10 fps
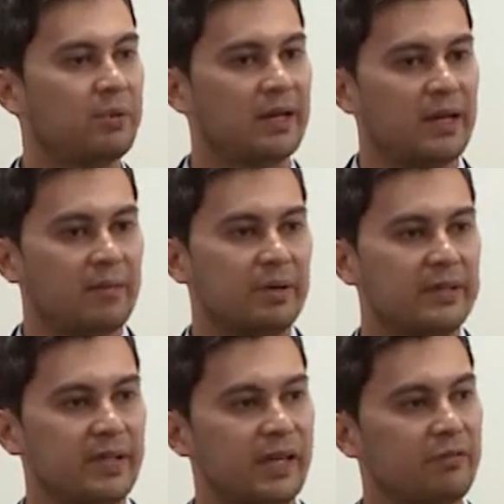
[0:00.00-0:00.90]
but
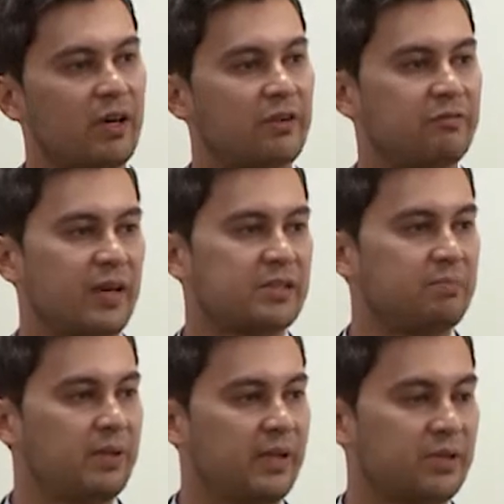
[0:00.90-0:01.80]
they give a lot of
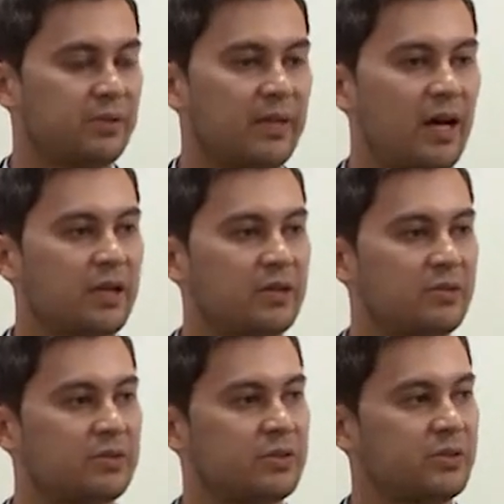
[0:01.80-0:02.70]
flexibility to allow
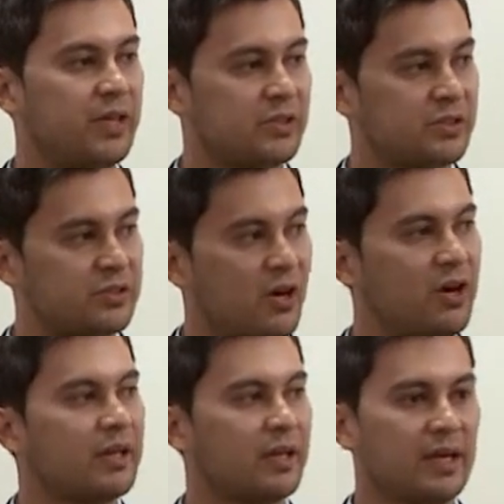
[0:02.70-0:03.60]
you to get
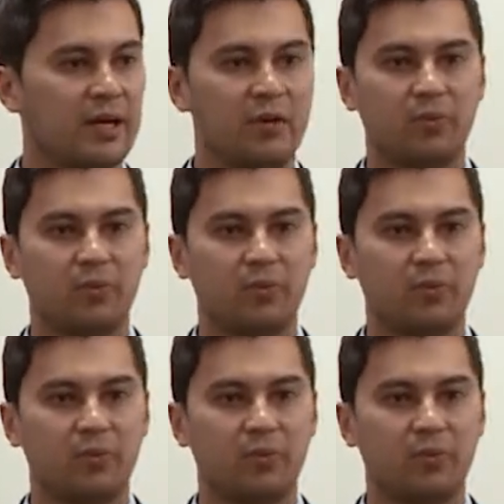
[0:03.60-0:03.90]
starting